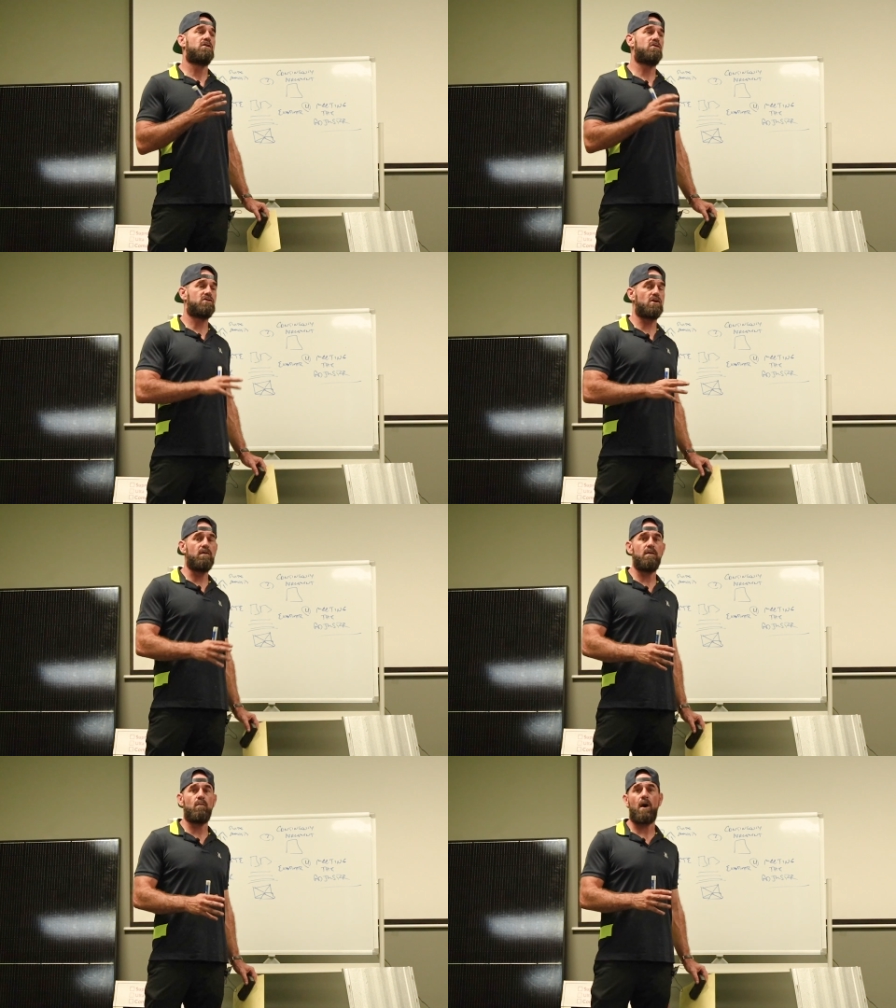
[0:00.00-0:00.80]
you
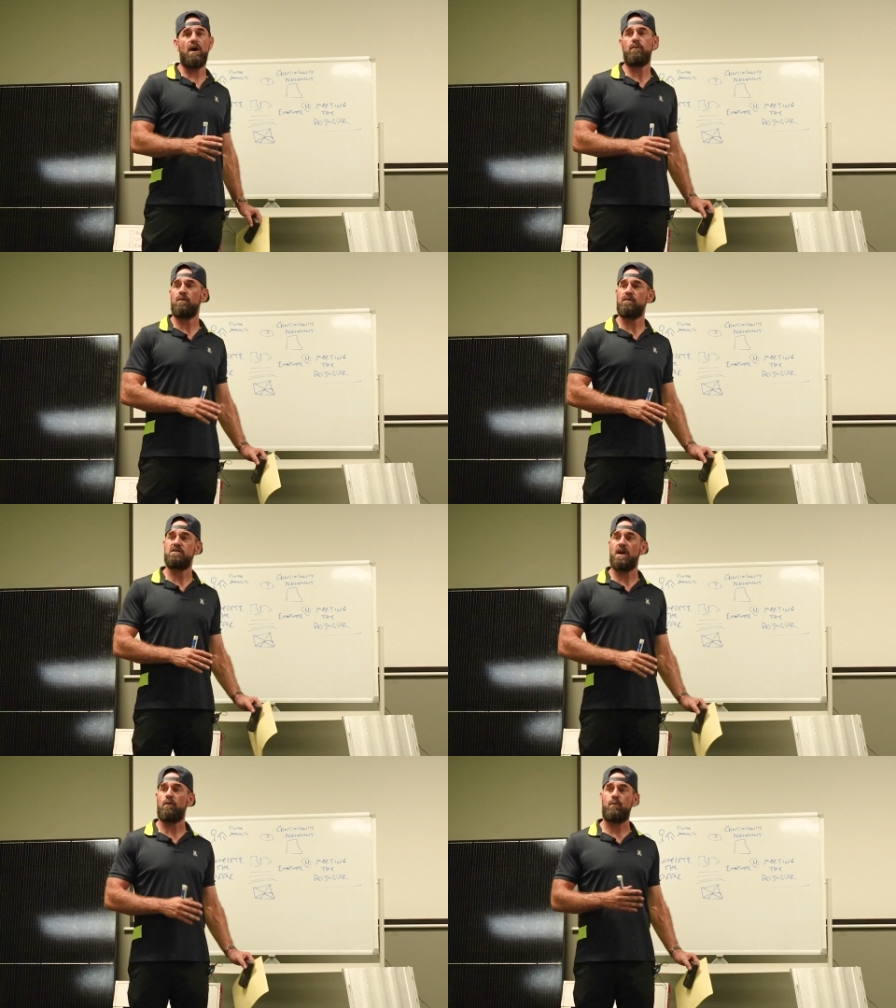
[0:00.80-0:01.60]
show them why the
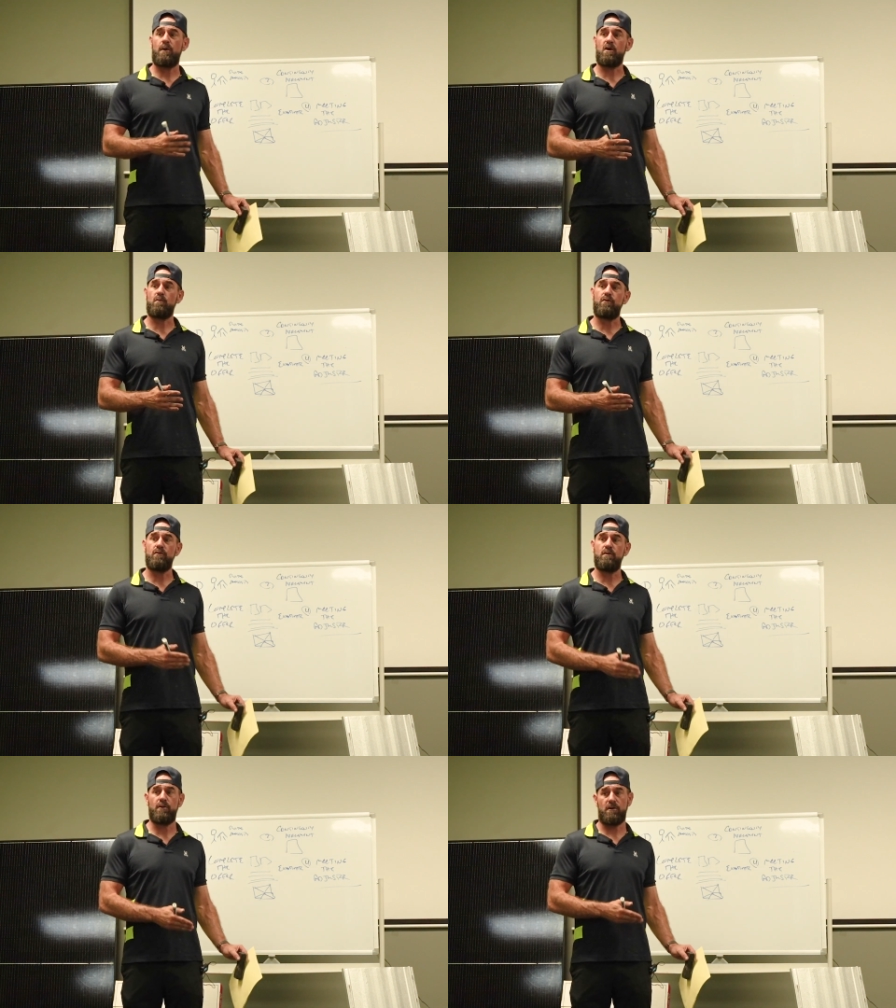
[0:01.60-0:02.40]
roof's not repairable
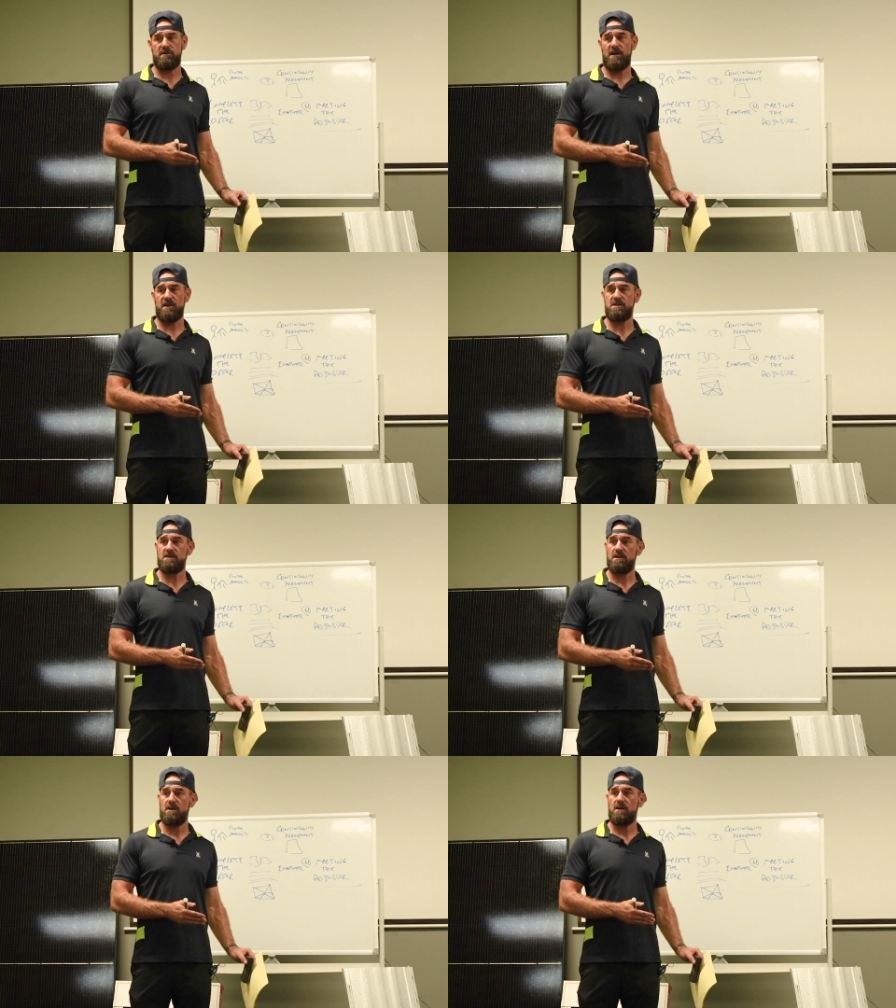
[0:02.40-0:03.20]
through the brittle test.